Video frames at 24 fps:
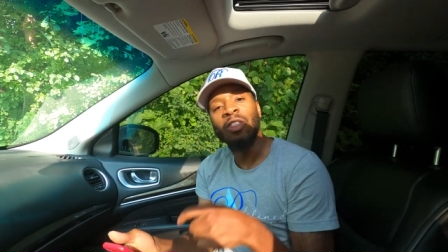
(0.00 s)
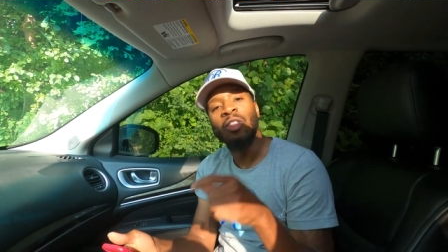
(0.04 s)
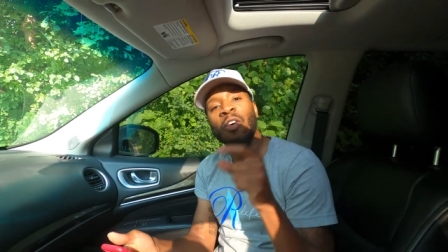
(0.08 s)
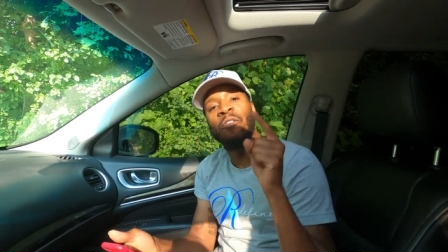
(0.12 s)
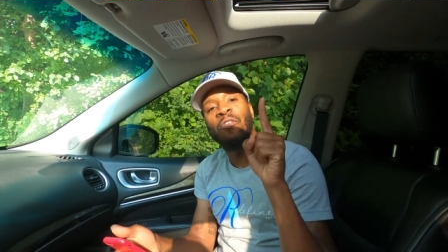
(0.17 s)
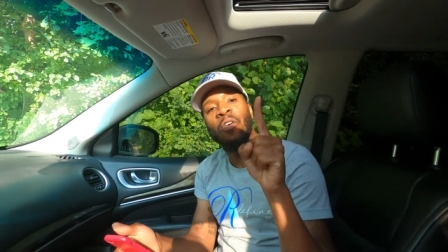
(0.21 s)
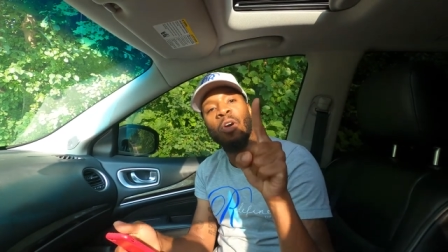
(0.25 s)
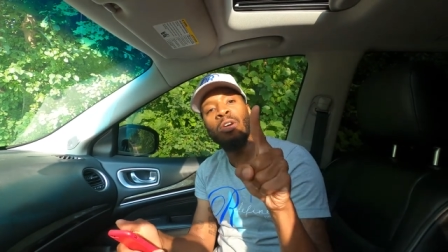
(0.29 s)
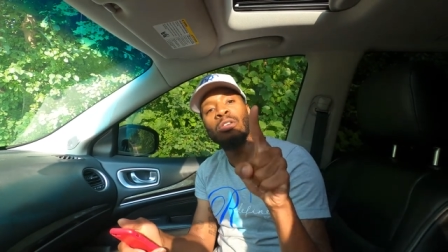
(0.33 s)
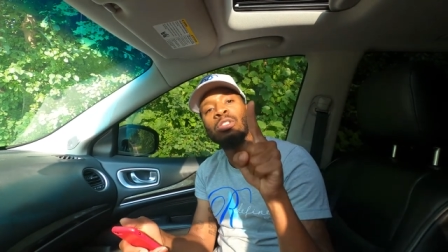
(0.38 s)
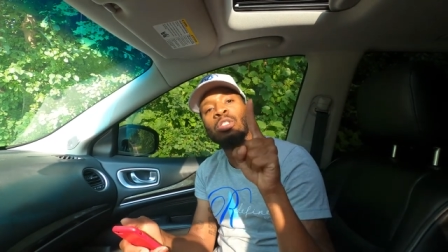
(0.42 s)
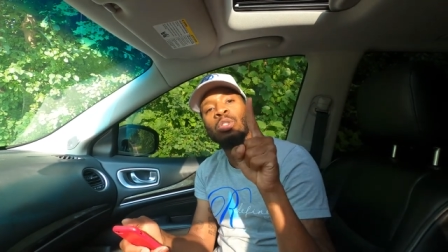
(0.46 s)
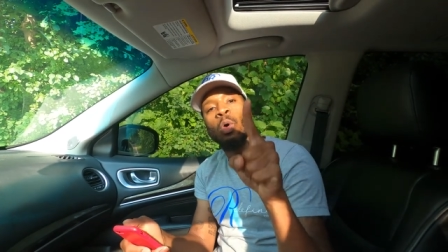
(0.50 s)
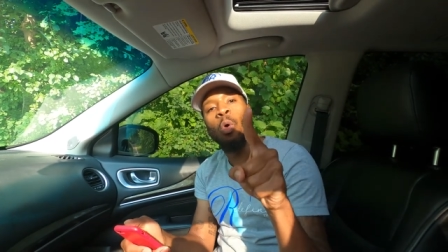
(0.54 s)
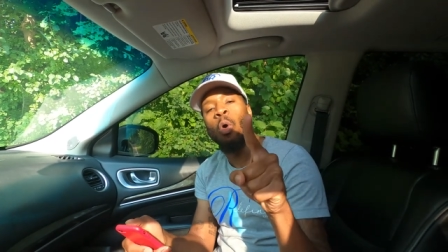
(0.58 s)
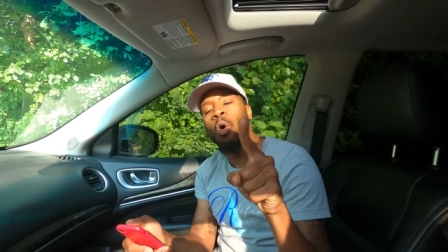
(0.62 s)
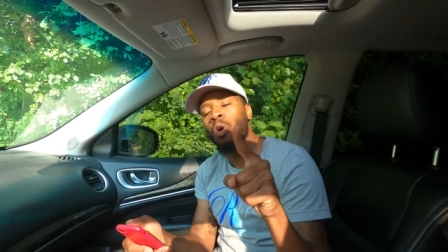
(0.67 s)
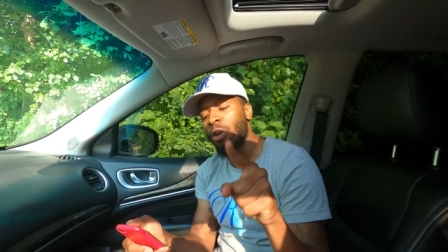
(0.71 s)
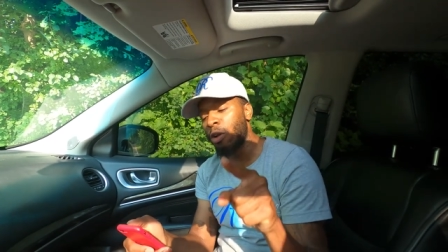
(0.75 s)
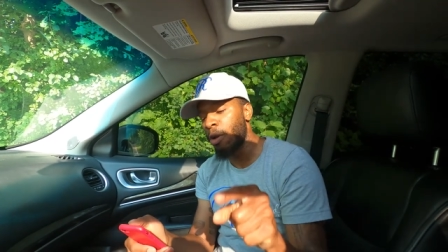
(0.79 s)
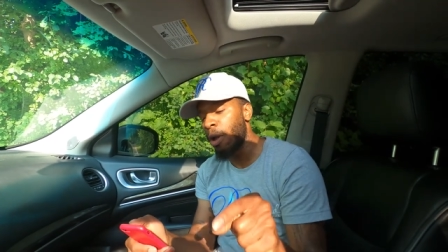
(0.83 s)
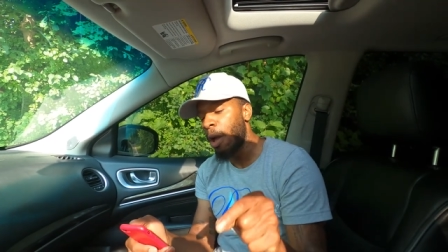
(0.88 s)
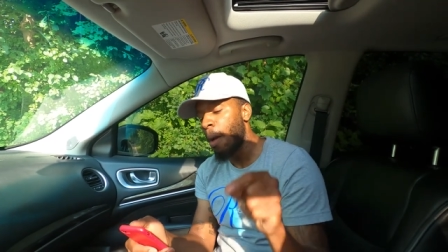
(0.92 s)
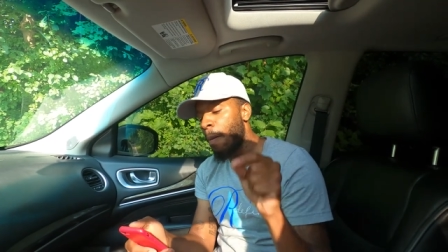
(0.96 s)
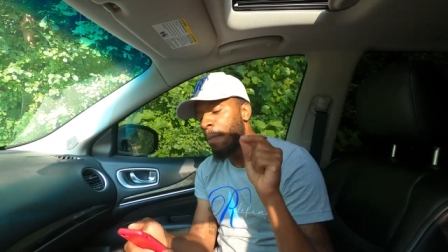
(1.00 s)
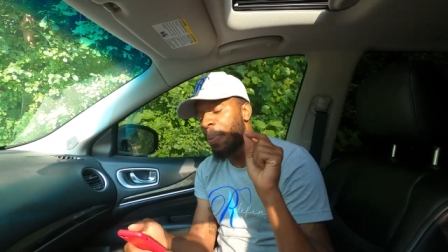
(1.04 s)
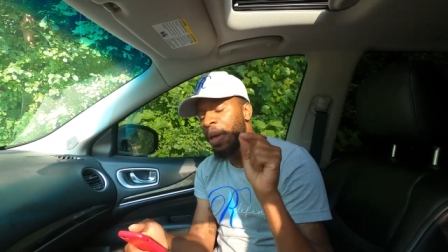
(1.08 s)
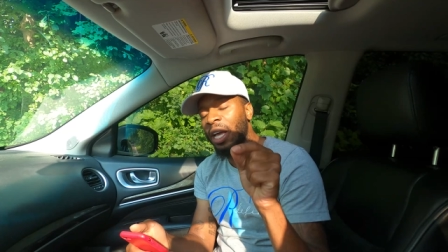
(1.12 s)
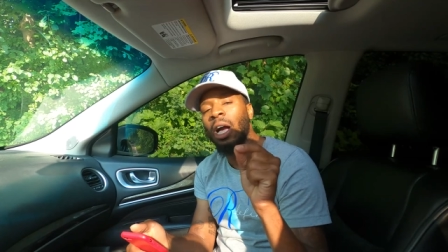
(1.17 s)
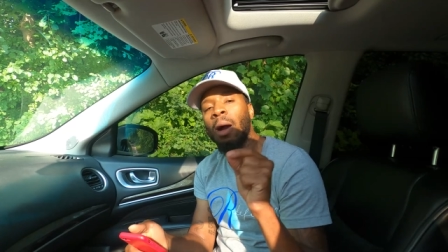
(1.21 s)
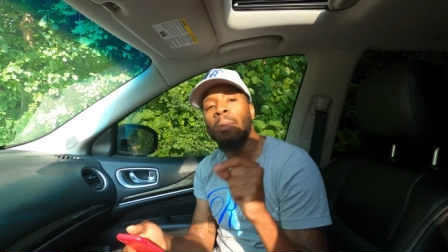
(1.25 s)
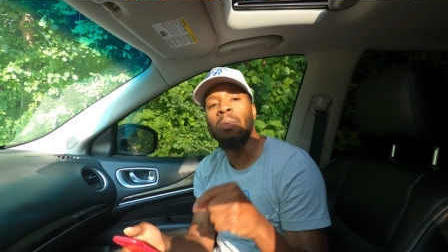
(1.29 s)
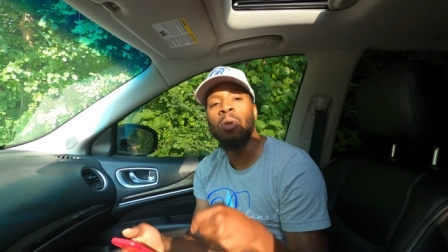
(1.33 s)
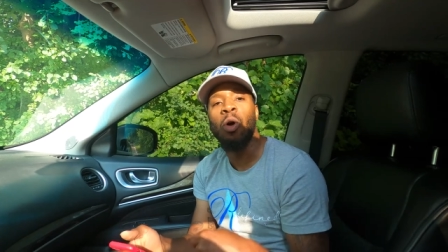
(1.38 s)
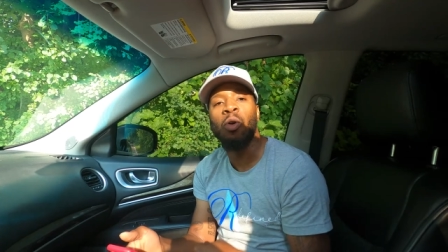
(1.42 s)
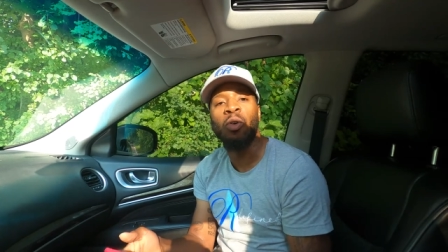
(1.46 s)
The first order
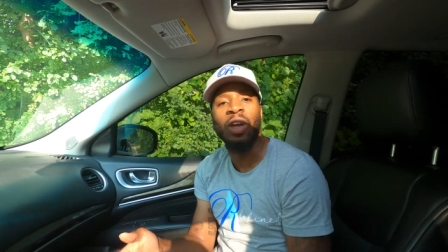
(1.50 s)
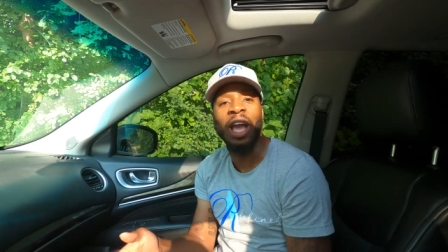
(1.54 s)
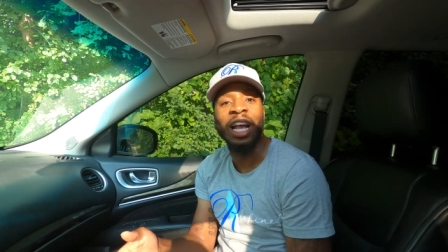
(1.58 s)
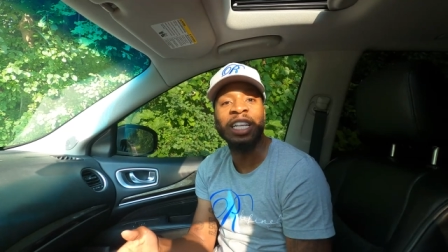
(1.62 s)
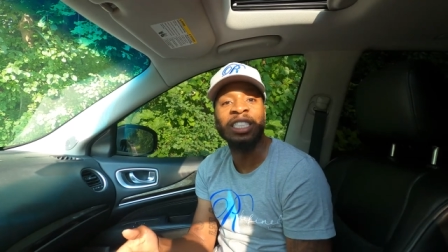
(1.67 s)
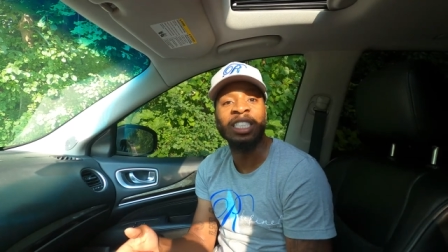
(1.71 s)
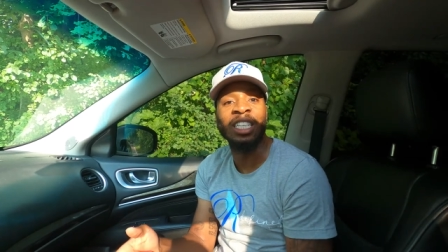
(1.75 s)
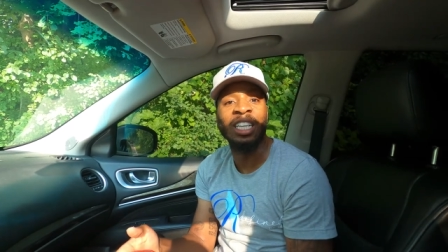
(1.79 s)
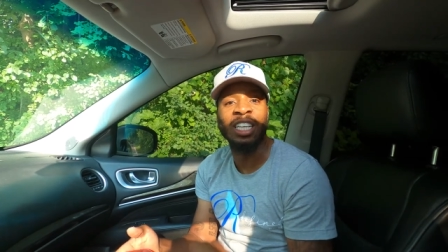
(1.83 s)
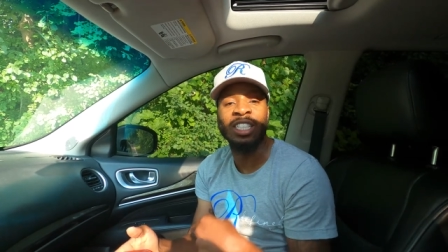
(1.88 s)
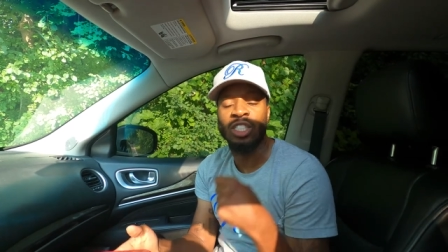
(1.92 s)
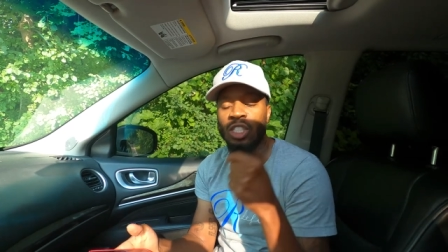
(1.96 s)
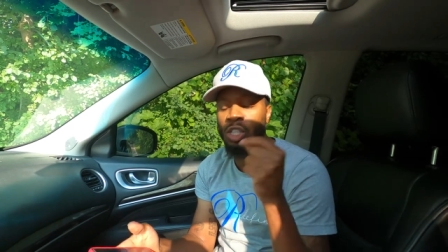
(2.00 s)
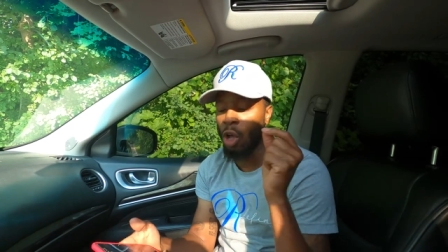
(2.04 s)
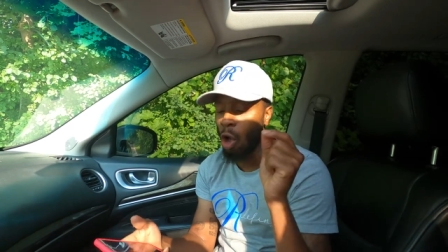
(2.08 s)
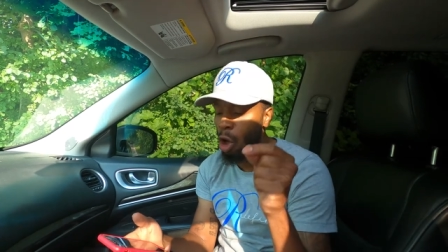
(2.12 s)
pickup location is